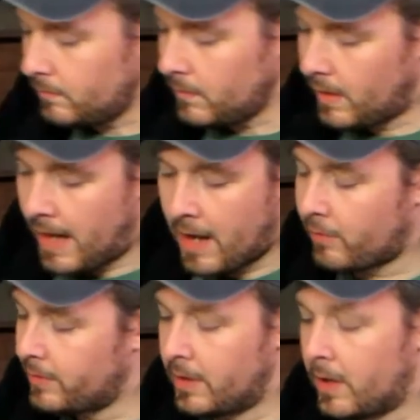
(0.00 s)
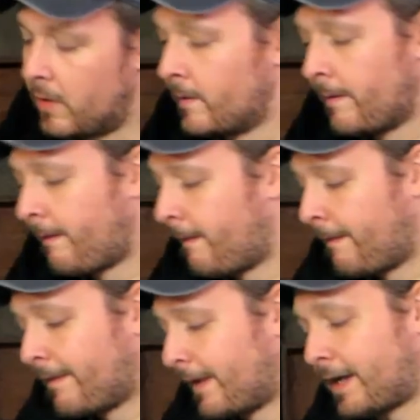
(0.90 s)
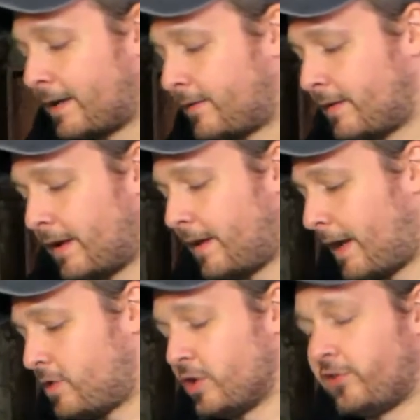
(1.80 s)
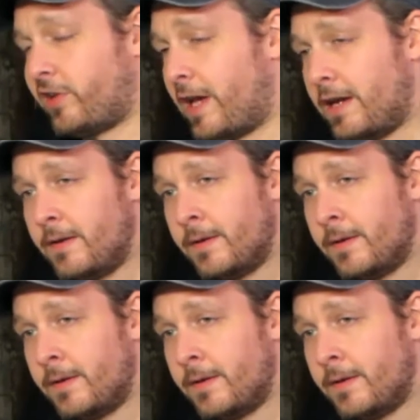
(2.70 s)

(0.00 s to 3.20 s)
Now, like I just said,